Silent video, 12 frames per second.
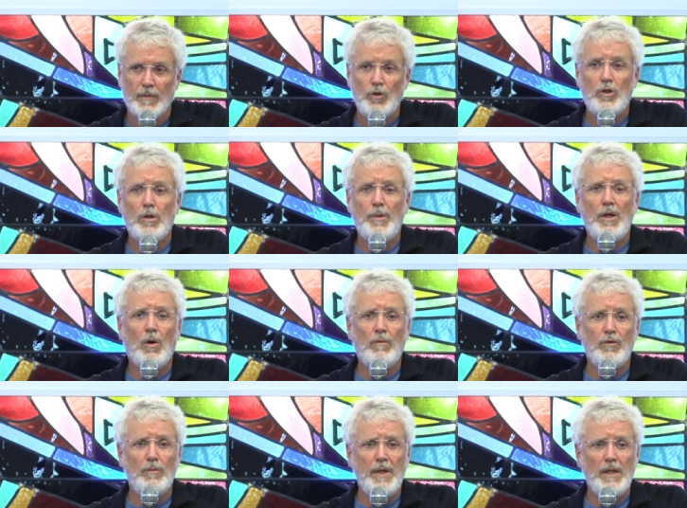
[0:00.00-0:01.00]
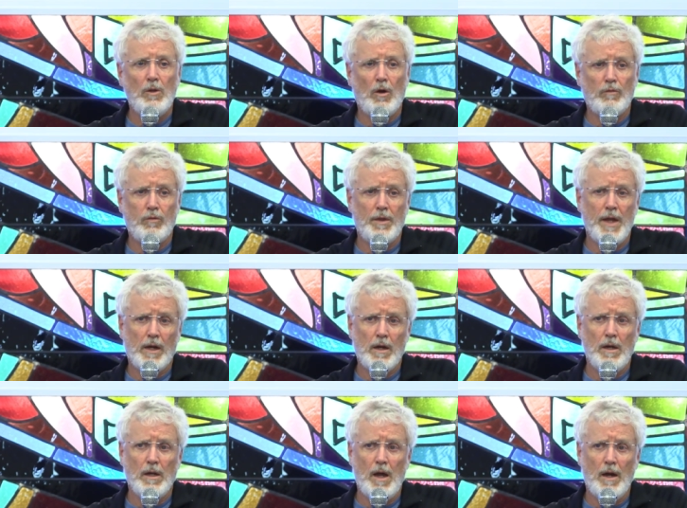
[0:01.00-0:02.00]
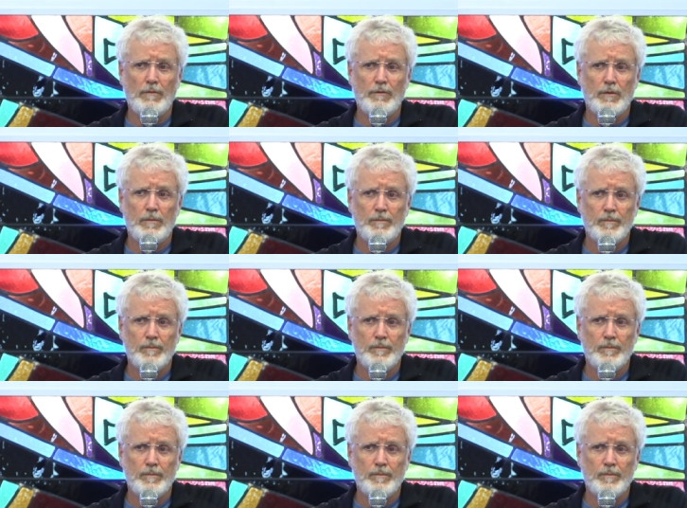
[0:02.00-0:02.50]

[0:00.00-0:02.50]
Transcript: You could be home for meatloaf with that kind of life.